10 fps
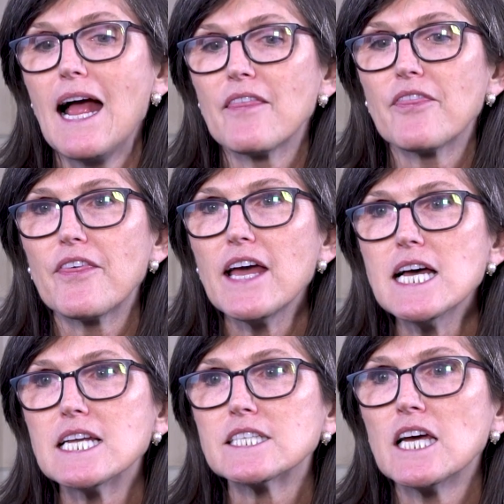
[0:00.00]
And
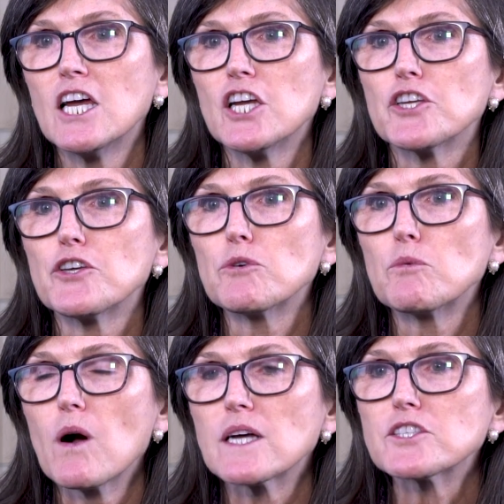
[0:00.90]
then you
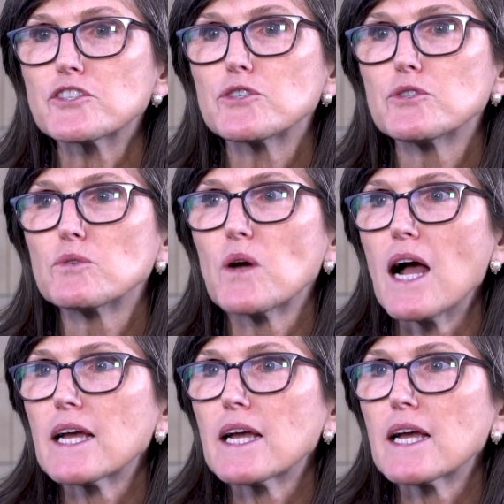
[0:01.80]
want to